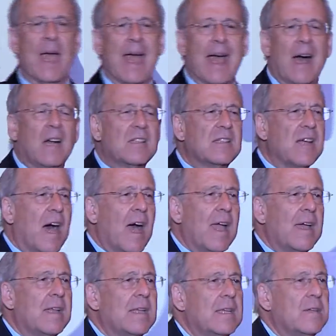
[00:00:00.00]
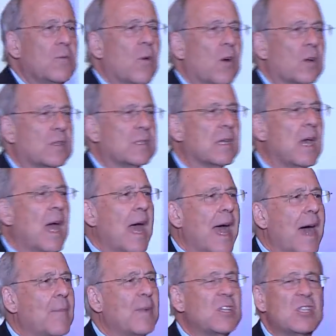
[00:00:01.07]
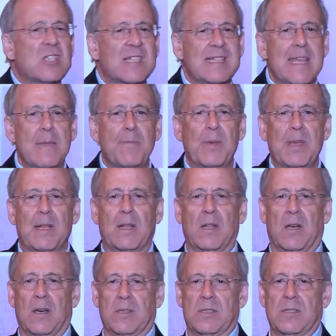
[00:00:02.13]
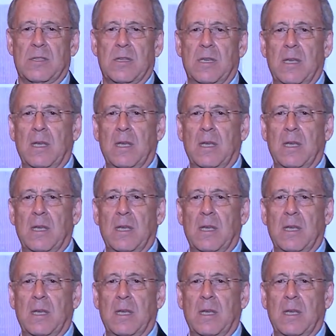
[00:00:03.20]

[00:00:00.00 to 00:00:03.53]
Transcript: how tired he was, how much sleep he had lost,